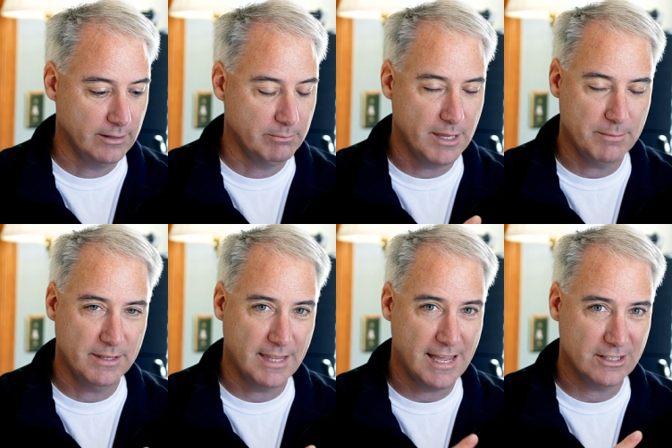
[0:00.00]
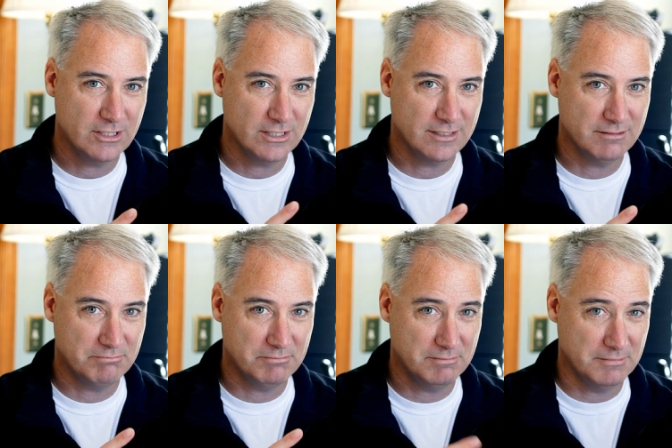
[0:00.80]
Maybe that just
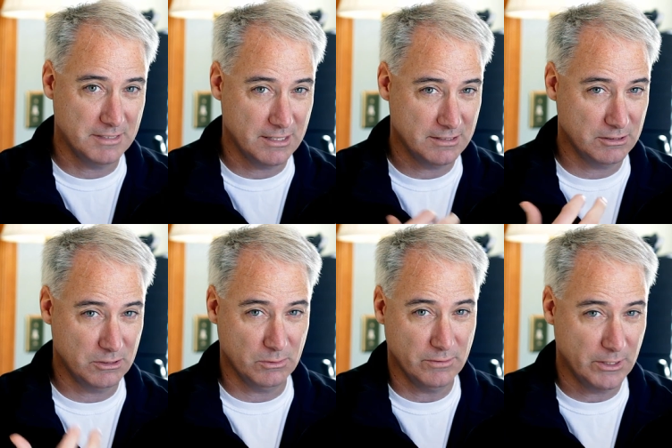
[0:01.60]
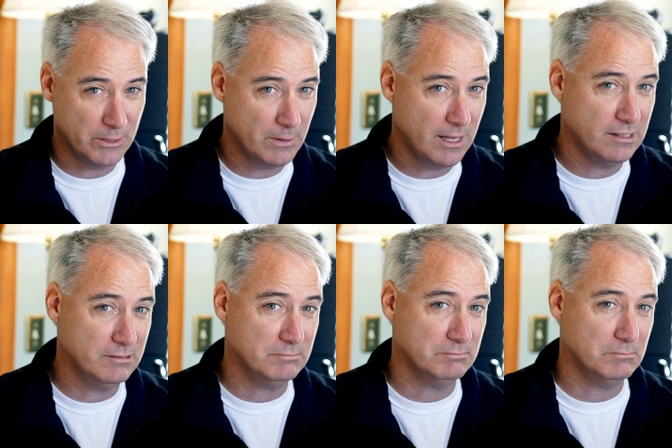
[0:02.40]
doesn't do very
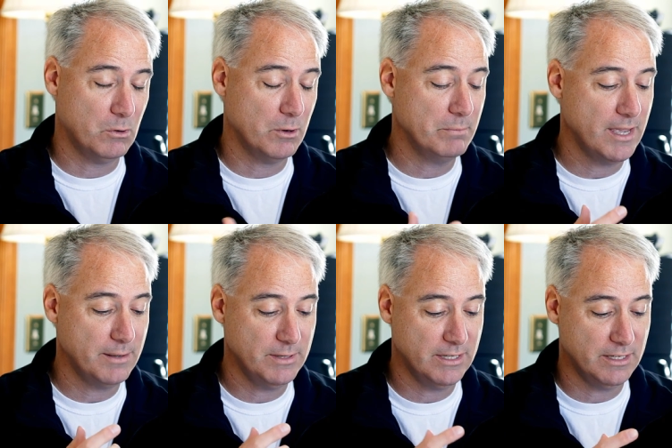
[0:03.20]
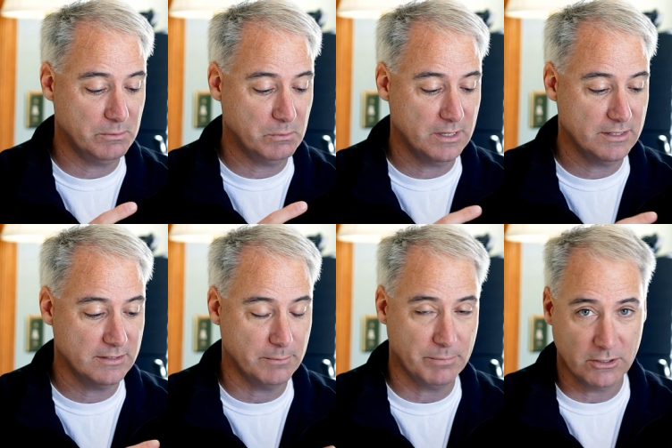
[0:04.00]
well, or maybe it was
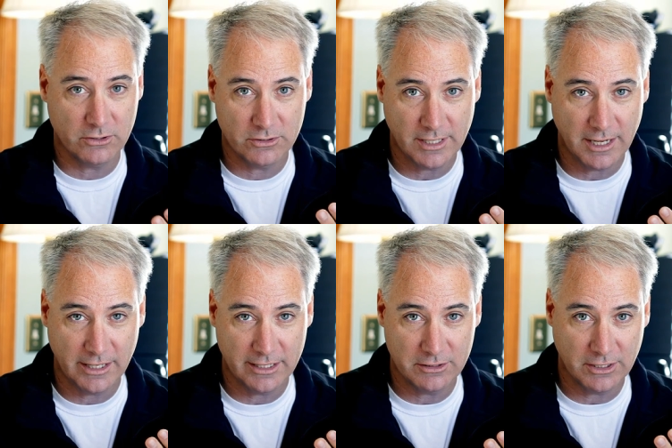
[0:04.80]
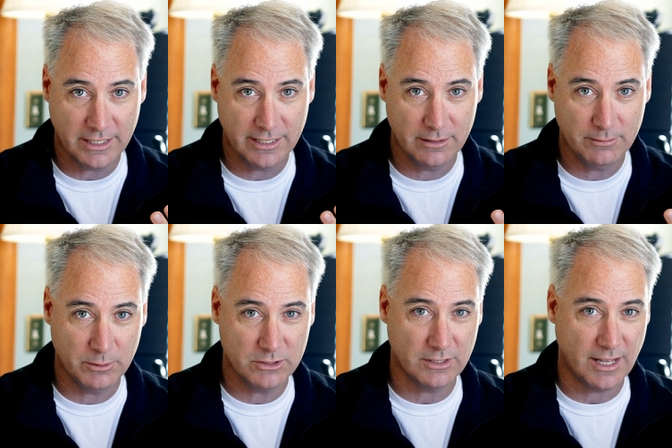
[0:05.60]
the picture style I took it in,
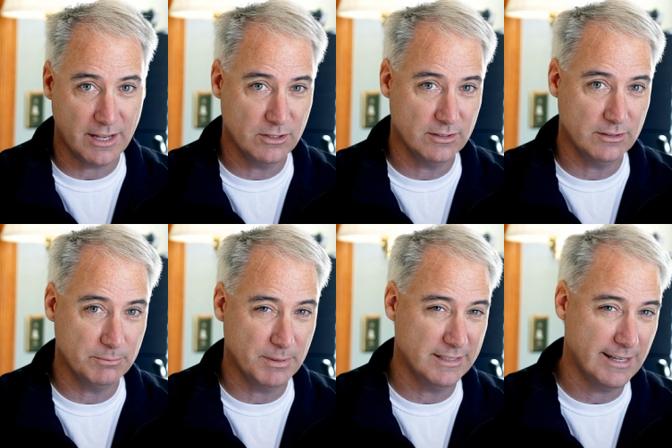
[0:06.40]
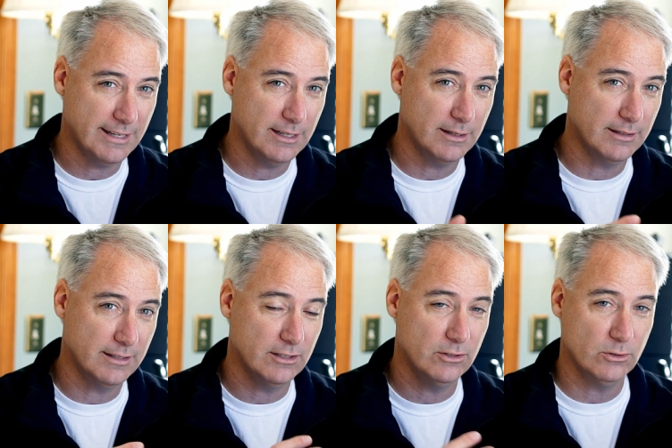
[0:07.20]
which I've been taking
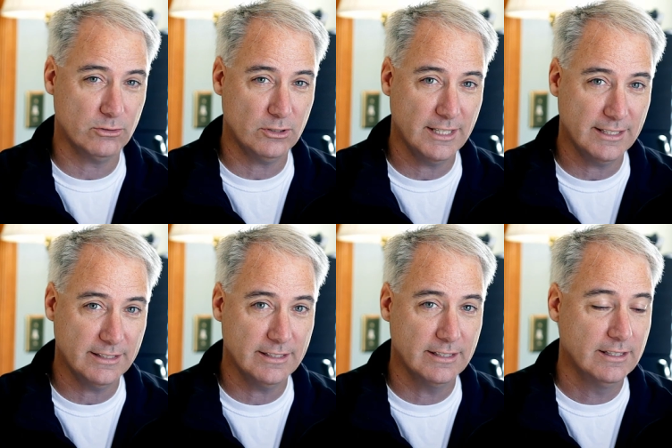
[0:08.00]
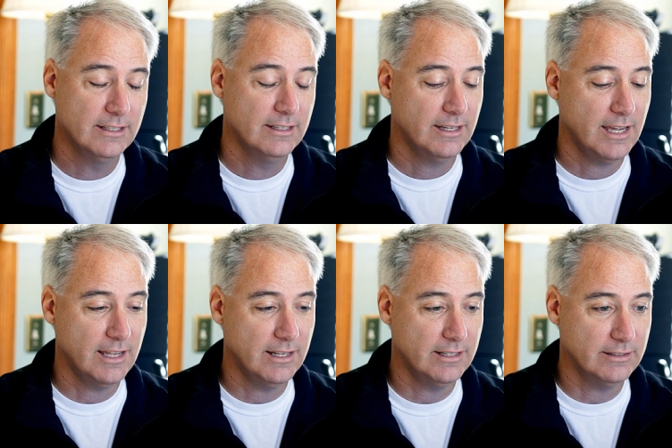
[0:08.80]
in neutral lately.
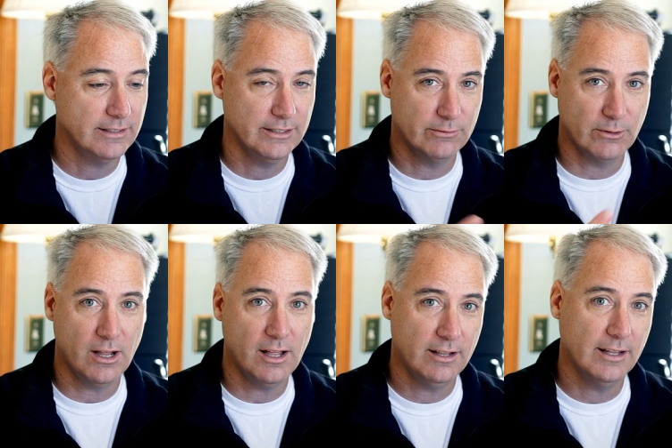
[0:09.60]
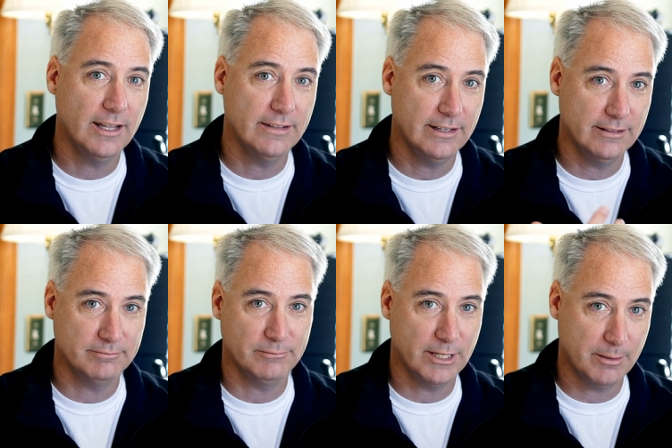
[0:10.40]
And in RAW, and then
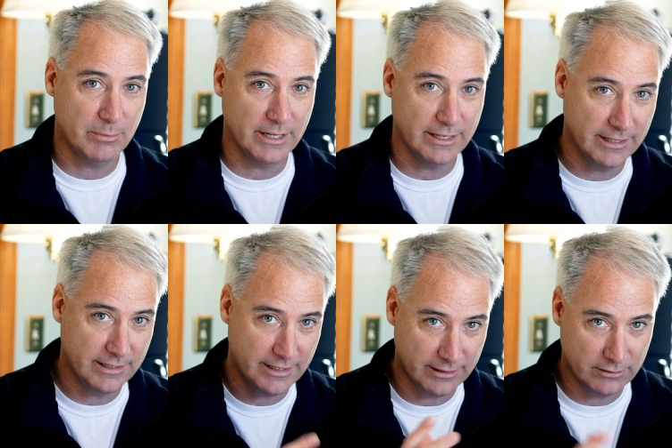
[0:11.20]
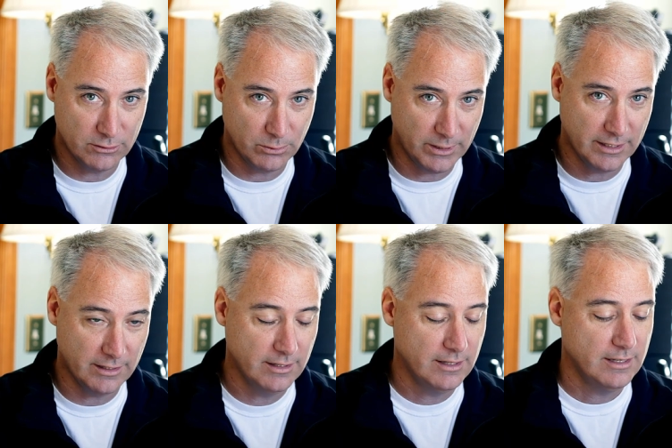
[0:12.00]
when I bring it in, I tweak it.